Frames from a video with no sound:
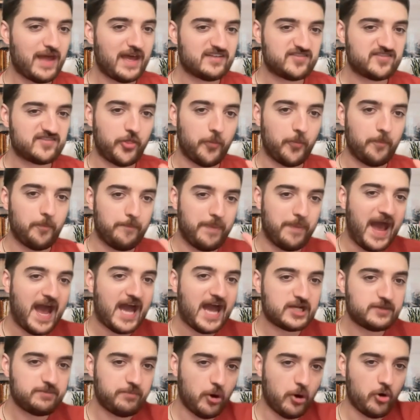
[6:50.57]
as the
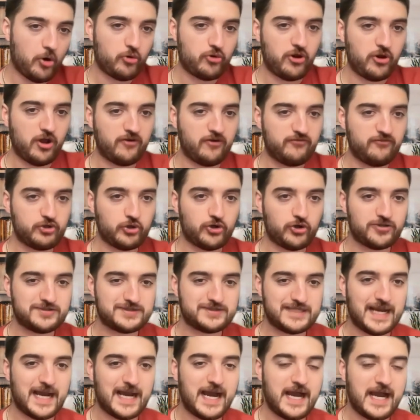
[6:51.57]
backbone of your
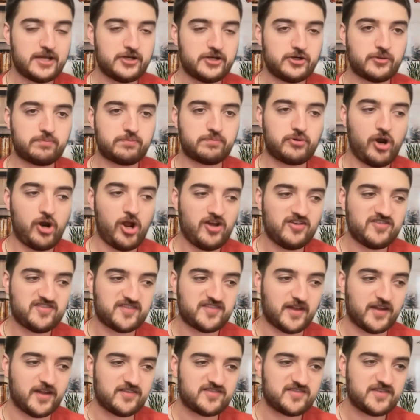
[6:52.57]
entire
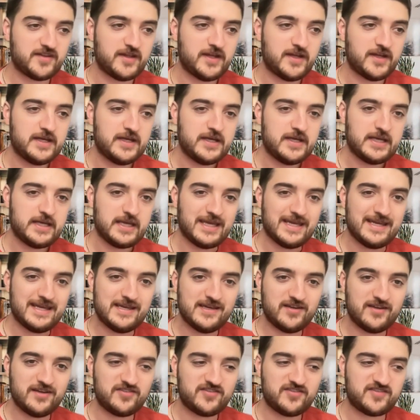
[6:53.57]
process
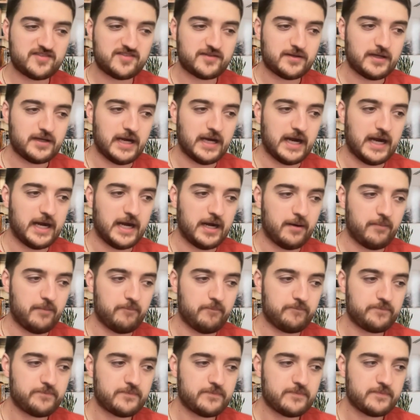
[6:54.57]
is
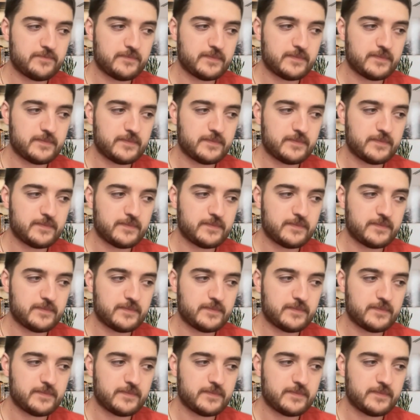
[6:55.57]
um,